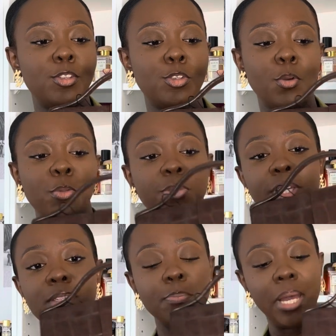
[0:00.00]
So
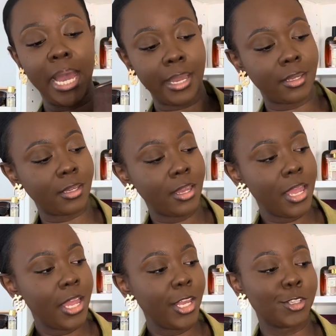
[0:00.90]
this bag
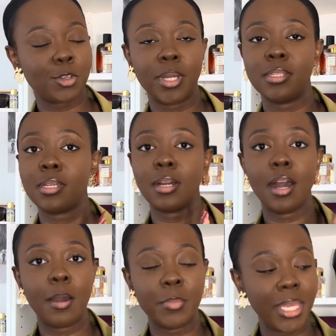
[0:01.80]
is going to
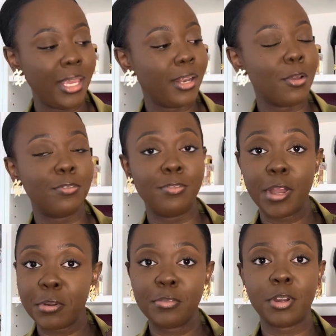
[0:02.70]
come in
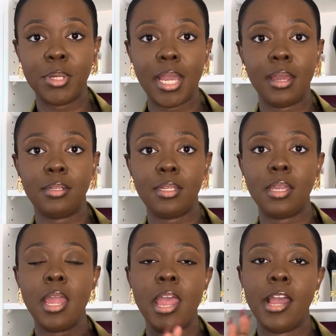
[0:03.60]
very, very handy,
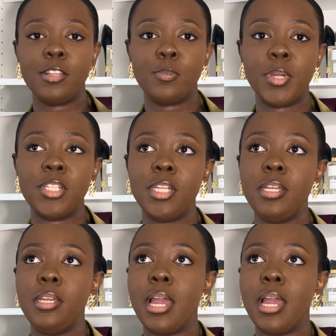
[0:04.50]
especially